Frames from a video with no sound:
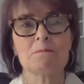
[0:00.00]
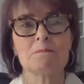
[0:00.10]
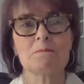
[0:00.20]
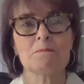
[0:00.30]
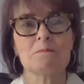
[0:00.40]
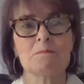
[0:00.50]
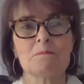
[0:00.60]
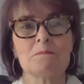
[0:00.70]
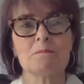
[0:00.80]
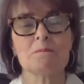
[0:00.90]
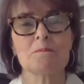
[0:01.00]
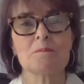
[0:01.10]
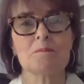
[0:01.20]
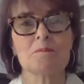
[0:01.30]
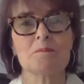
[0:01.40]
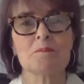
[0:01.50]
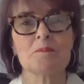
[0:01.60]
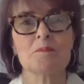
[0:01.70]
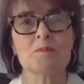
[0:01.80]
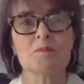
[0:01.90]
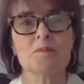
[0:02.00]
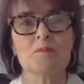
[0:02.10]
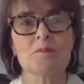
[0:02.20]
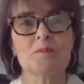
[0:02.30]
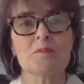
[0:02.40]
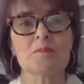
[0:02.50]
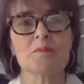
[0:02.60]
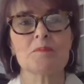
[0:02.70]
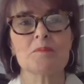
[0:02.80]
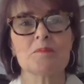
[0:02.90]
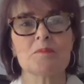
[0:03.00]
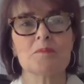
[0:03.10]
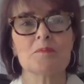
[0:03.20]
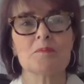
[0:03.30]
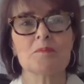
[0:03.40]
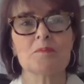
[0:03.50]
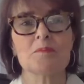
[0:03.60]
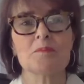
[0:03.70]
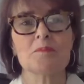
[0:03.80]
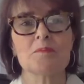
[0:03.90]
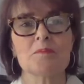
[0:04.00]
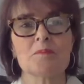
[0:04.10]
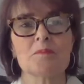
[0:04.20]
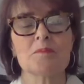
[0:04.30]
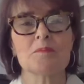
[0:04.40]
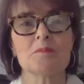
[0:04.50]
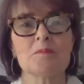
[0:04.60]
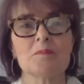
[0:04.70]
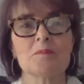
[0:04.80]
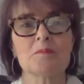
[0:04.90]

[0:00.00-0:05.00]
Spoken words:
(not speaking)